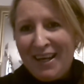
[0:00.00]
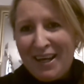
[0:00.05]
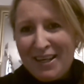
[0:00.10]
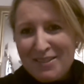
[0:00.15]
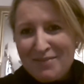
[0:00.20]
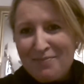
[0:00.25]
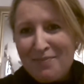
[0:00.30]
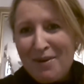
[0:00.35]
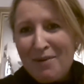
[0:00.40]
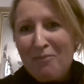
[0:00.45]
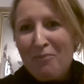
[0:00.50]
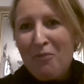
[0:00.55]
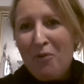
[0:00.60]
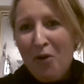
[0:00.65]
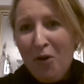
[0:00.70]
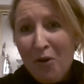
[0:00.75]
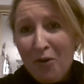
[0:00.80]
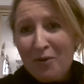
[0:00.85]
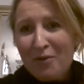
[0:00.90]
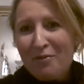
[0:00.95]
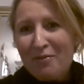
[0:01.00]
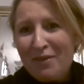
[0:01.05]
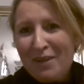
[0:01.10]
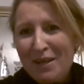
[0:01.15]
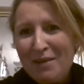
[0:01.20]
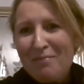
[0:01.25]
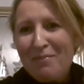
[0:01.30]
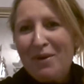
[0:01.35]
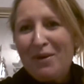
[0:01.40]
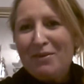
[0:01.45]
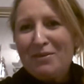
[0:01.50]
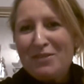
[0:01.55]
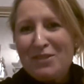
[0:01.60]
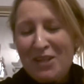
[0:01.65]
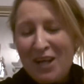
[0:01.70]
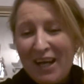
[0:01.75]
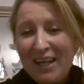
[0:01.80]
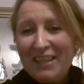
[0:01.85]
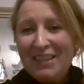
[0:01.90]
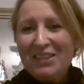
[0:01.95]
has been one of the most
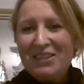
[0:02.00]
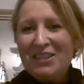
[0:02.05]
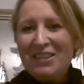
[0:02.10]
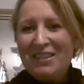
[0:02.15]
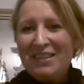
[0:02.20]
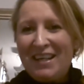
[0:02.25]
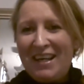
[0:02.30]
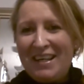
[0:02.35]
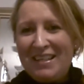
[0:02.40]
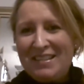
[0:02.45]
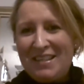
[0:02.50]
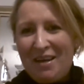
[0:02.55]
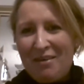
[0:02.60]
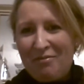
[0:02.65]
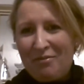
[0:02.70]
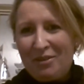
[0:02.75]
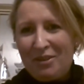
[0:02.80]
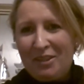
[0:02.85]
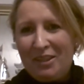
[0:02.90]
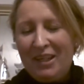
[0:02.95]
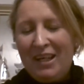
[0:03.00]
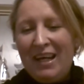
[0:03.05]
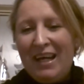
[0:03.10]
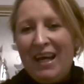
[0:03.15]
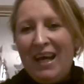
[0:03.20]
challenging days ever.